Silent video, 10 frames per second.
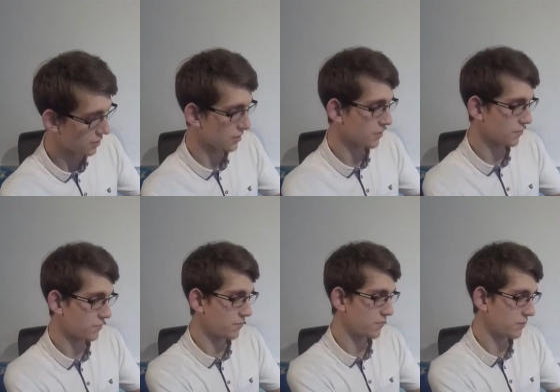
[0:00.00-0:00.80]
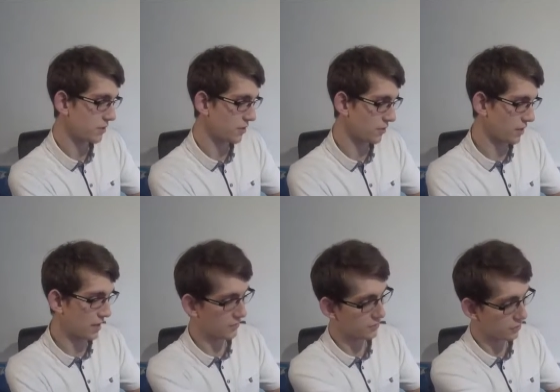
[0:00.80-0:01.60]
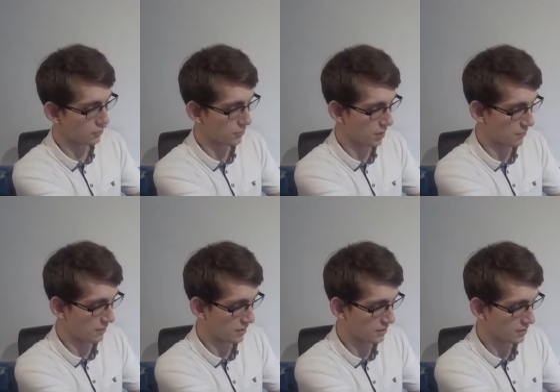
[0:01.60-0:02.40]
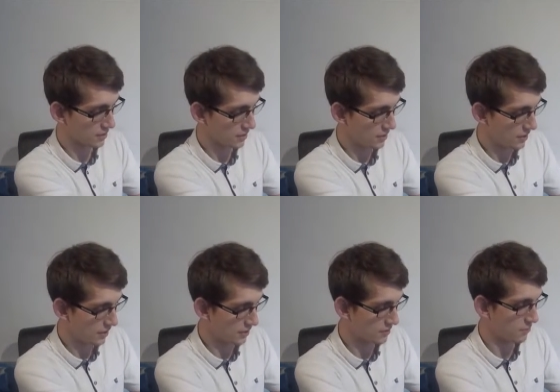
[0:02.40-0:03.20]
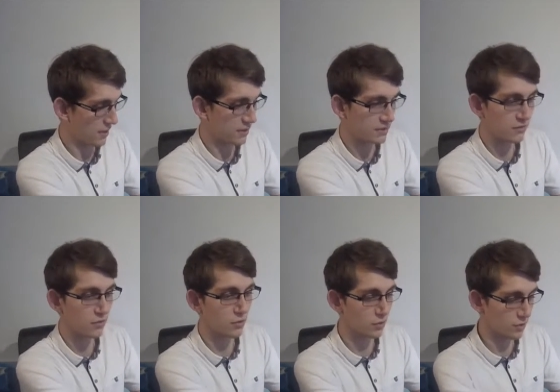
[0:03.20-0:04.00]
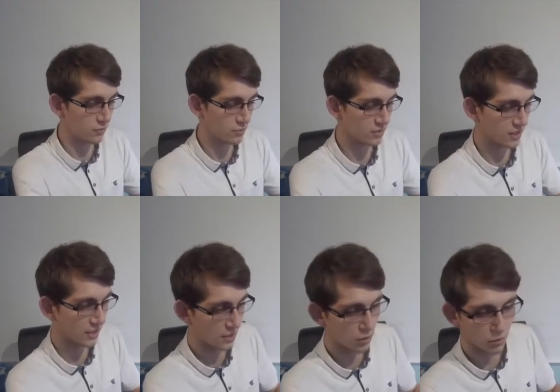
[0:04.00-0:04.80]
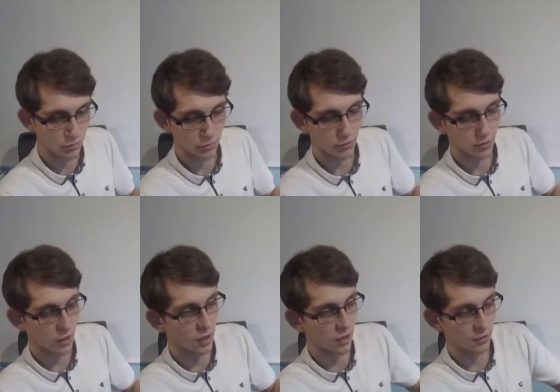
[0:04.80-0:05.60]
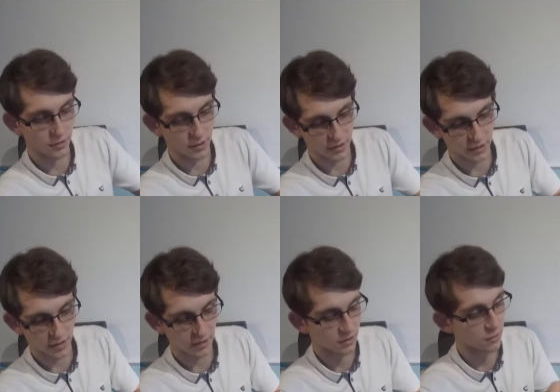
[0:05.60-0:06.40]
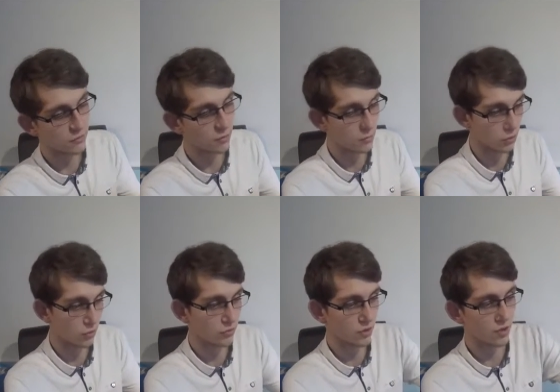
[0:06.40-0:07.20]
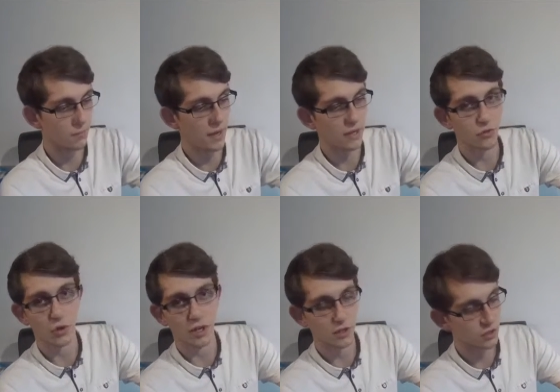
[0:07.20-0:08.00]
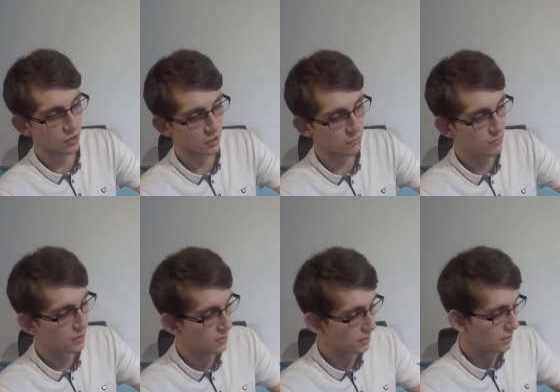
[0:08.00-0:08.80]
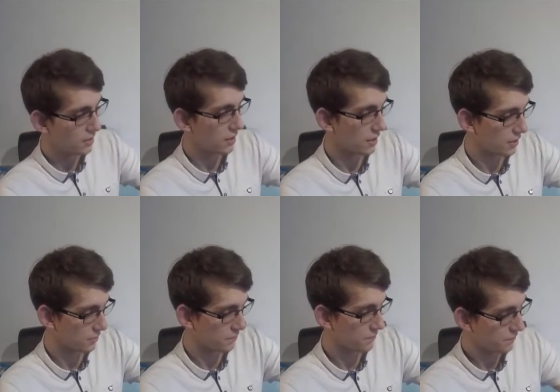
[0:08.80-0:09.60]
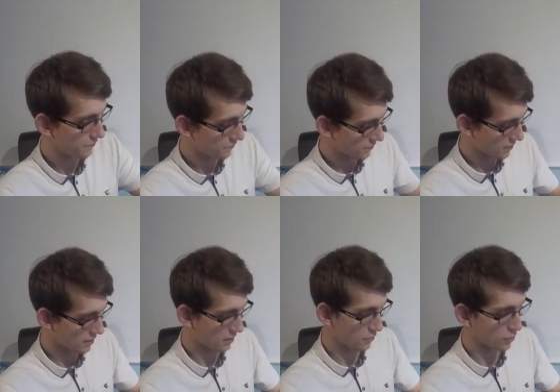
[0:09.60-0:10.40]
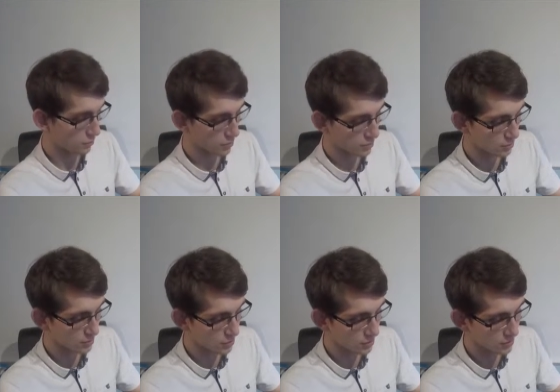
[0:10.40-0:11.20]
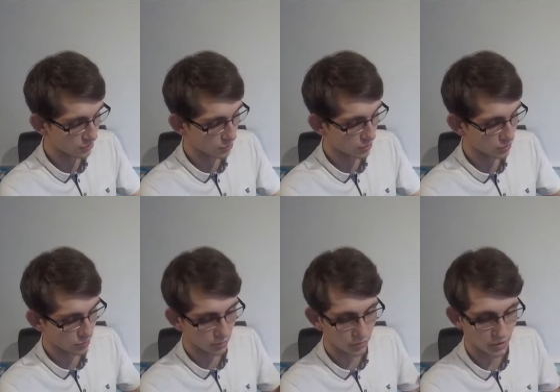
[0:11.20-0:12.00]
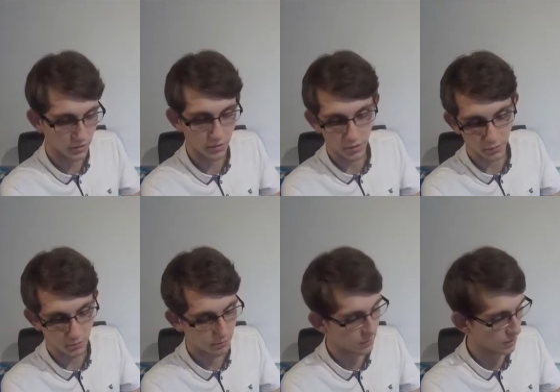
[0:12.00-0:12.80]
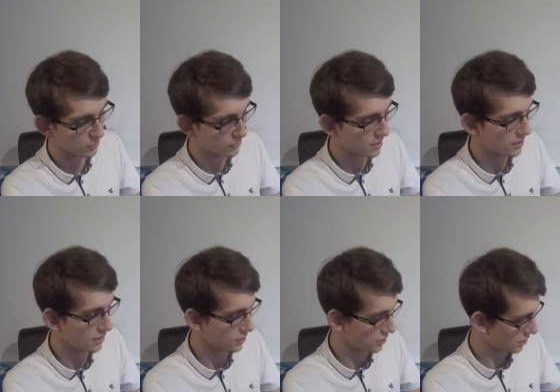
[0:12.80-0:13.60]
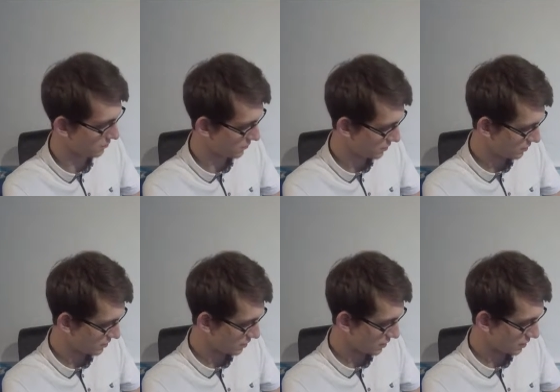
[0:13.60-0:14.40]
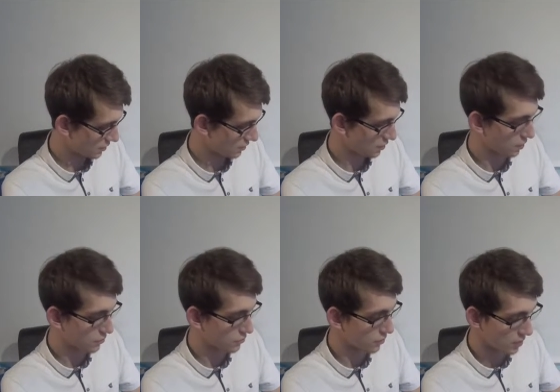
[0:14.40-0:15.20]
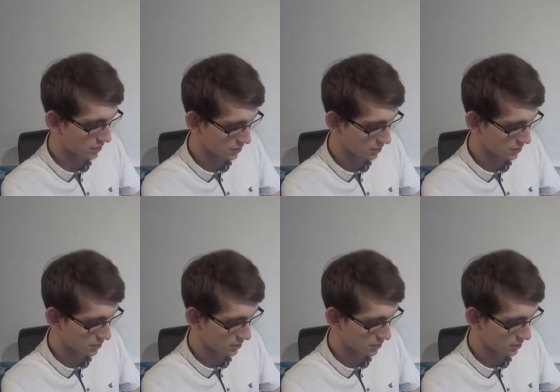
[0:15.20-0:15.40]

Um, you don't have to, but I mean it's it's best if you're not going to be taking it off, uh, disconnecting it from your uh, battery each time. Um, that you do put a switch in, otherwise you will find that your battery's dead each time uh, that you go to ride